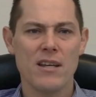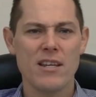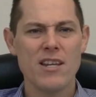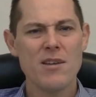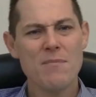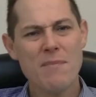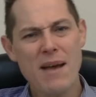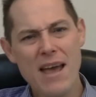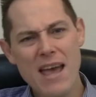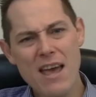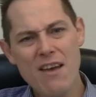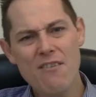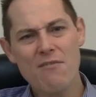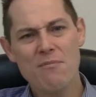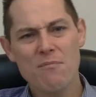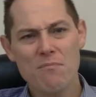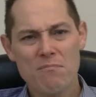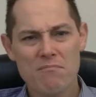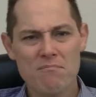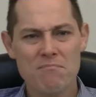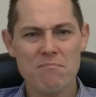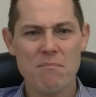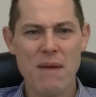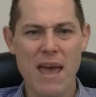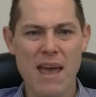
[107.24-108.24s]
You may
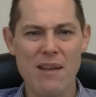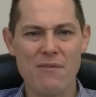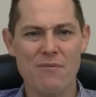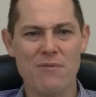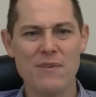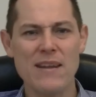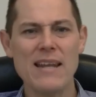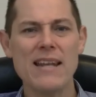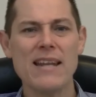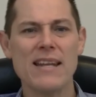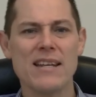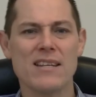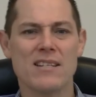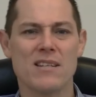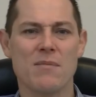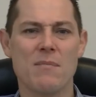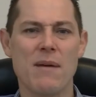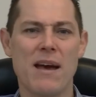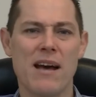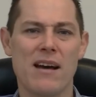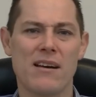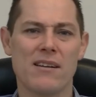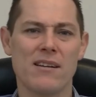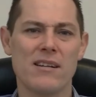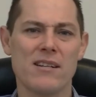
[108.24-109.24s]
have bad feelings
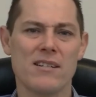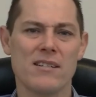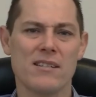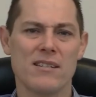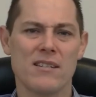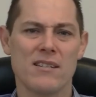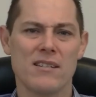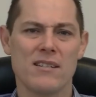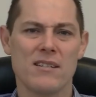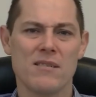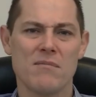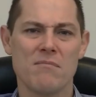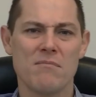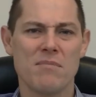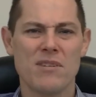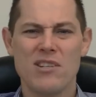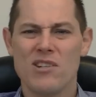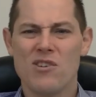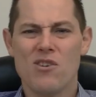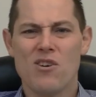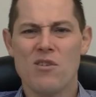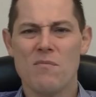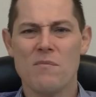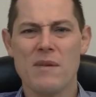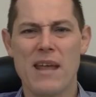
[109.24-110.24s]
about it, but
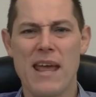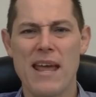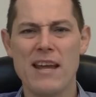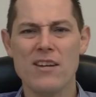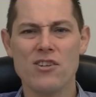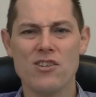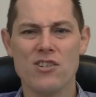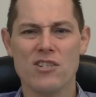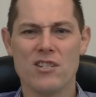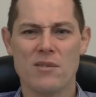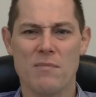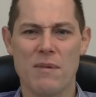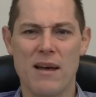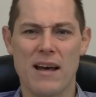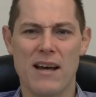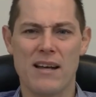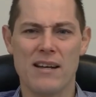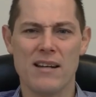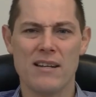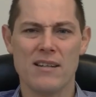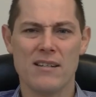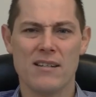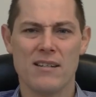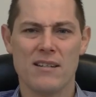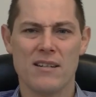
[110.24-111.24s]
you can't be anxious
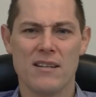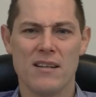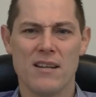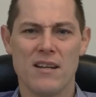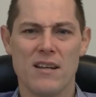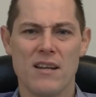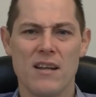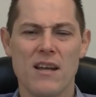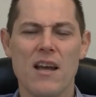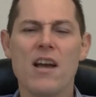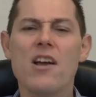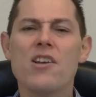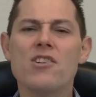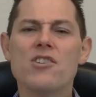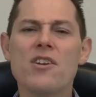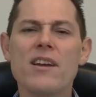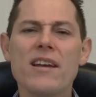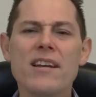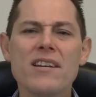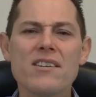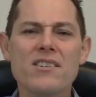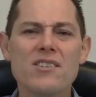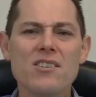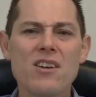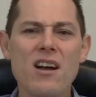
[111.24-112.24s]
about it. So
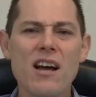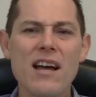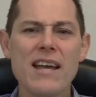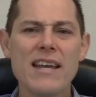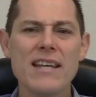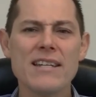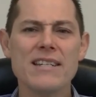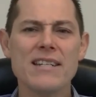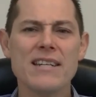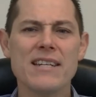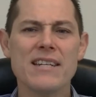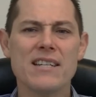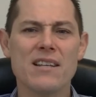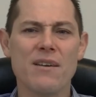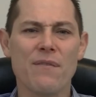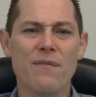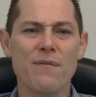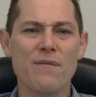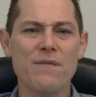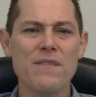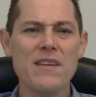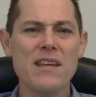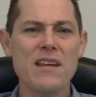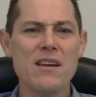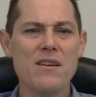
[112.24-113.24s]
anxiety is a
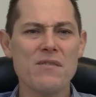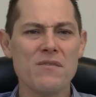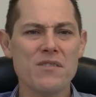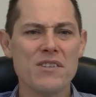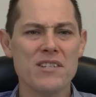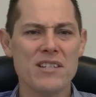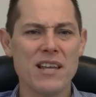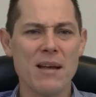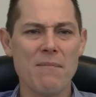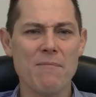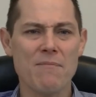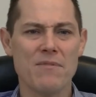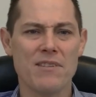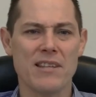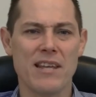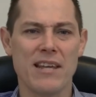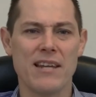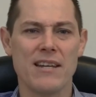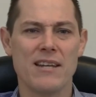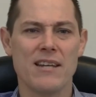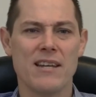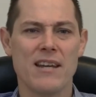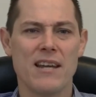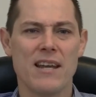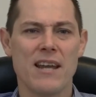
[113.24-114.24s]
fear of
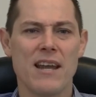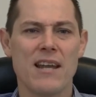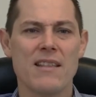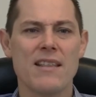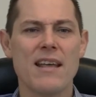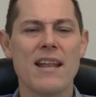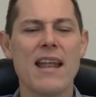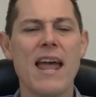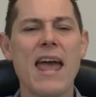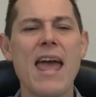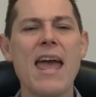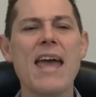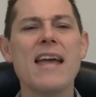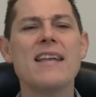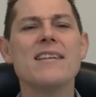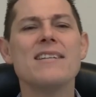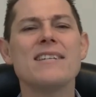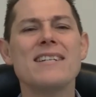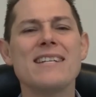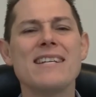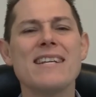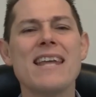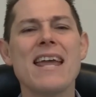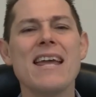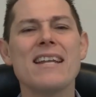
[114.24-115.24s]
something that
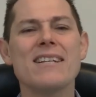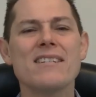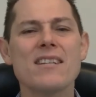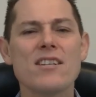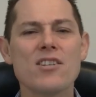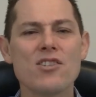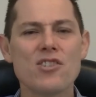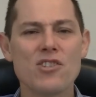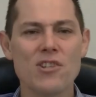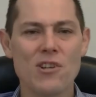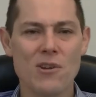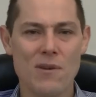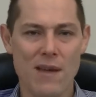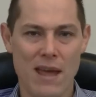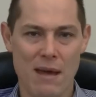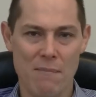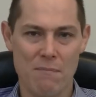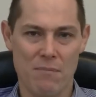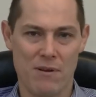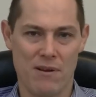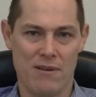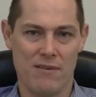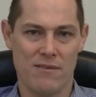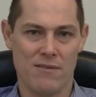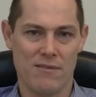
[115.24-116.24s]
has yet to
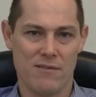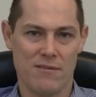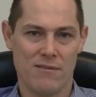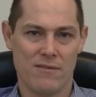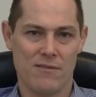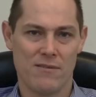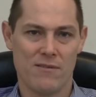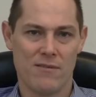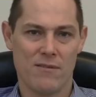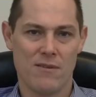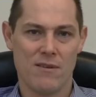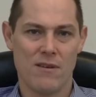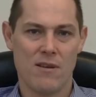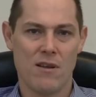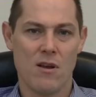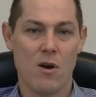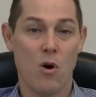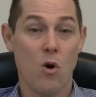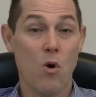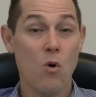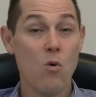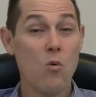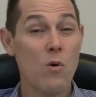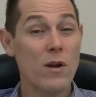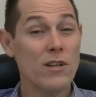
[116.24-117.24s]
happen,
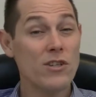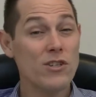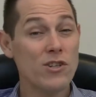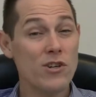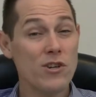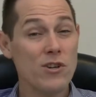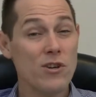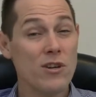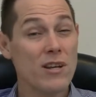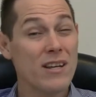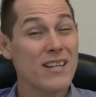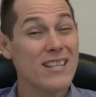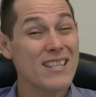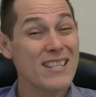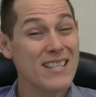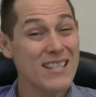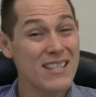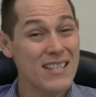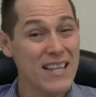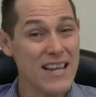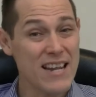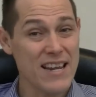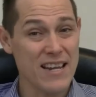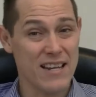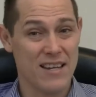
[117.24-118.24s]
or what you
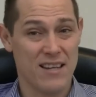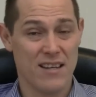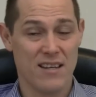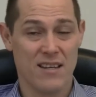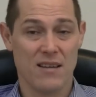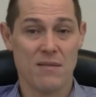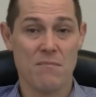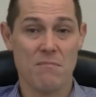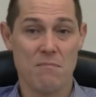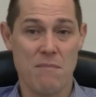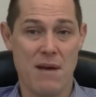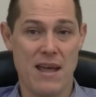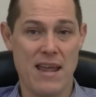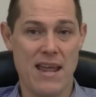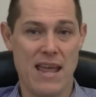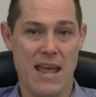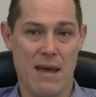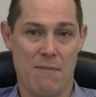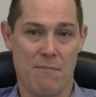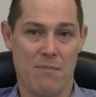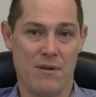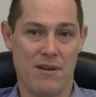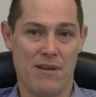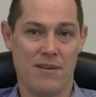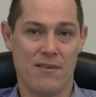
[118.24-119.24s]
think may
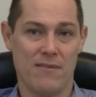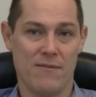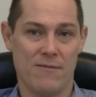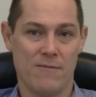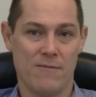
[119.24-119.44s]
happen.